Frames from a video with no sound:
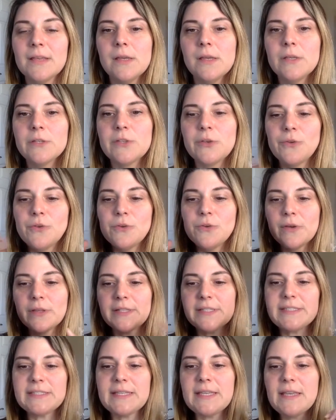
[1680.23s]
So you can
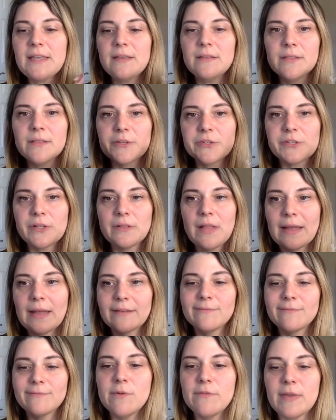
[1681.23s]
see there's a lot
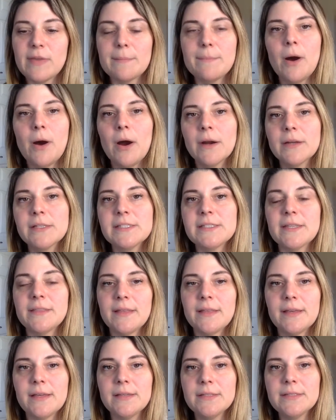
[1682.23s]
of moving parts of
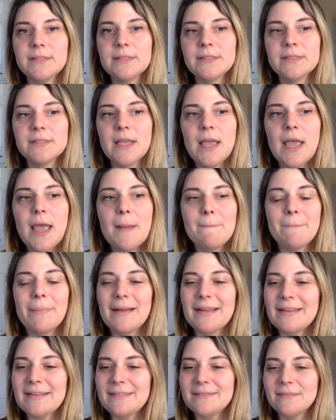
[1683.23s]
this,
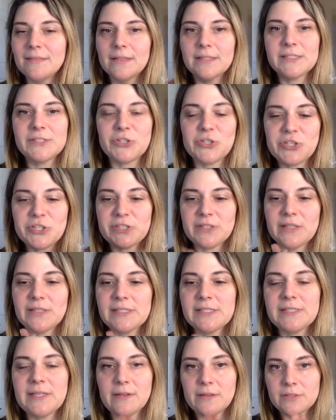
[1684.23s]
but let's
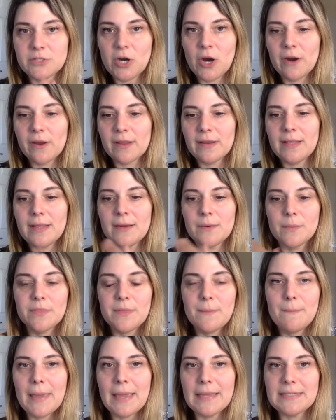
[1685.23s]
stay on target here with
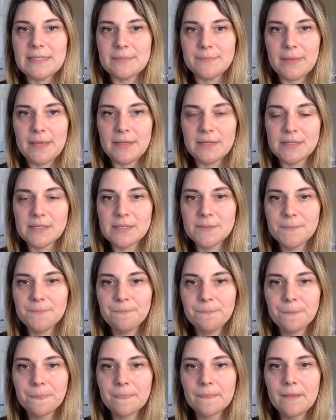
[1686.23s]
abandonment.
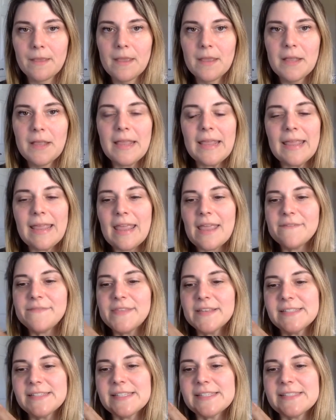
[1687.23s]
If
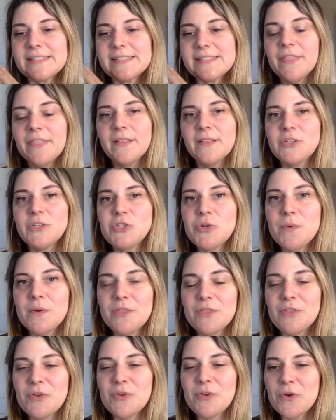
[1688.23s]
this has nothing to do
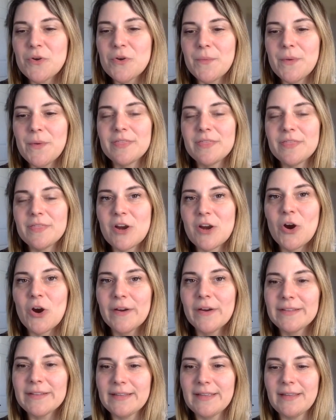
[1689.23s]
with who you're with
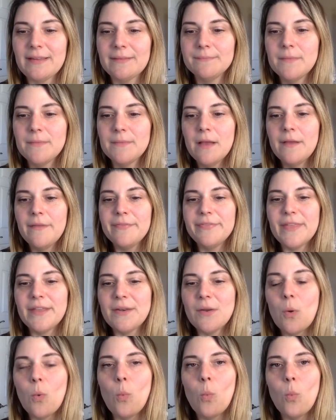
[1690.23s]
currently,
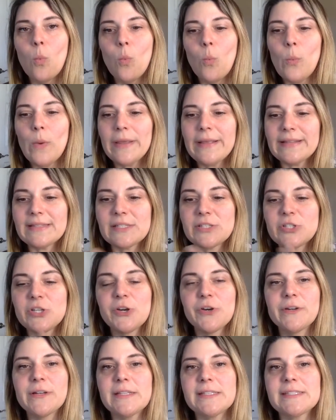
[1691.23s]
then we get to
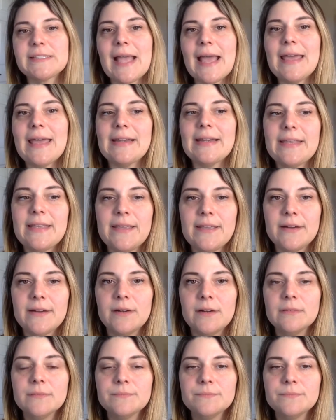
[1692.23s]
turn inside and heal.